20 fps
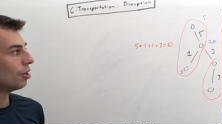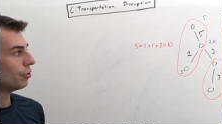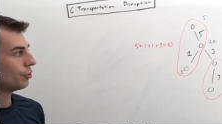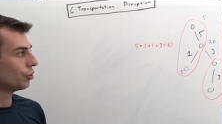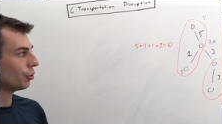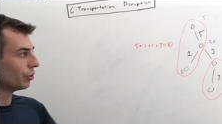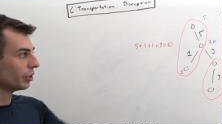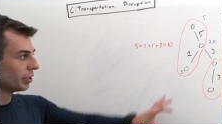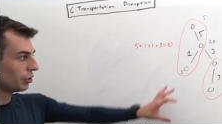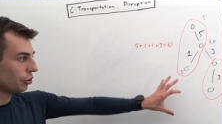
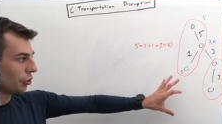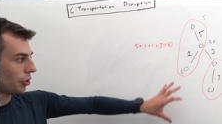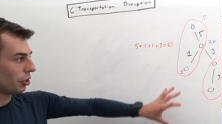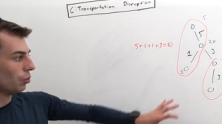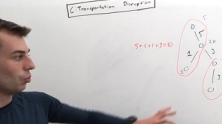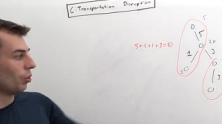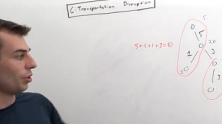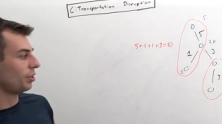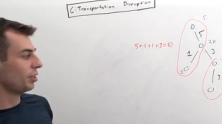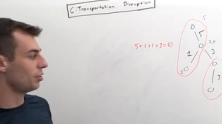So let's look
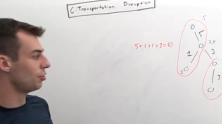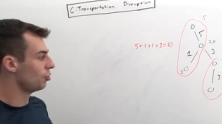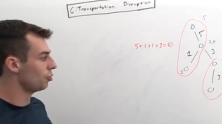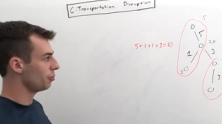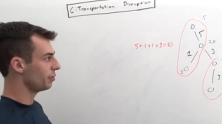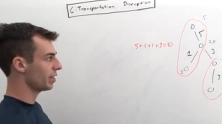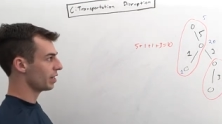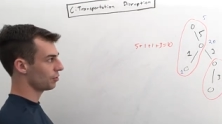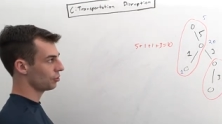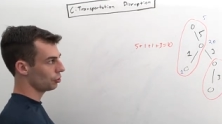at what these two
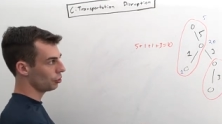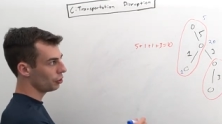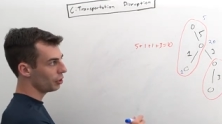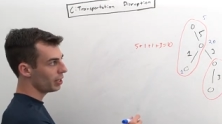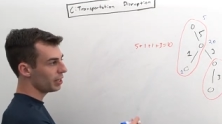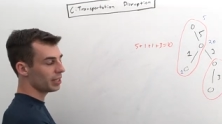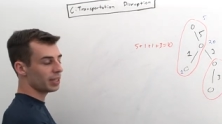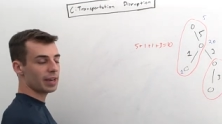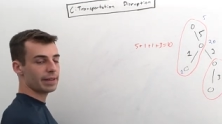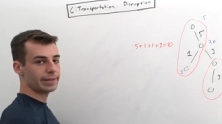sets look
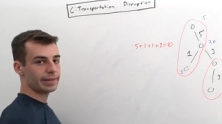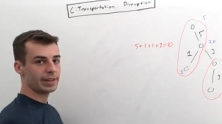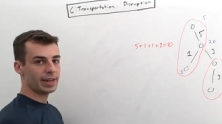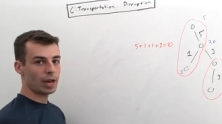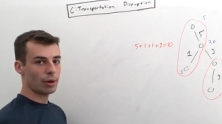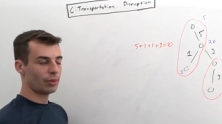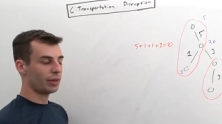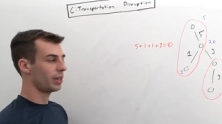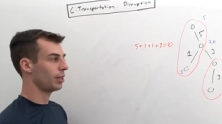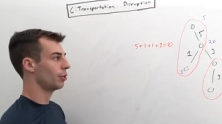like and then
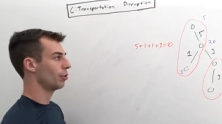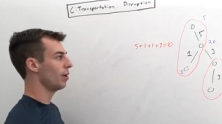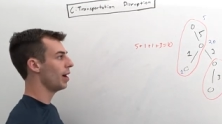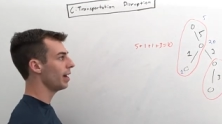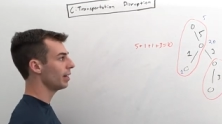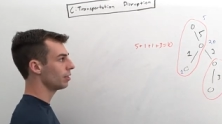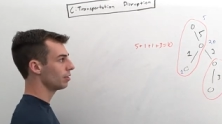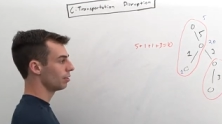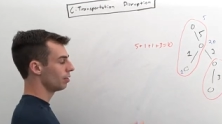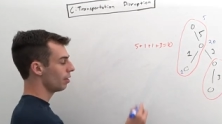how they
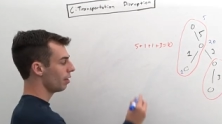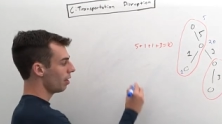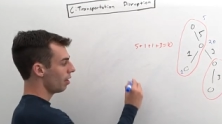interact.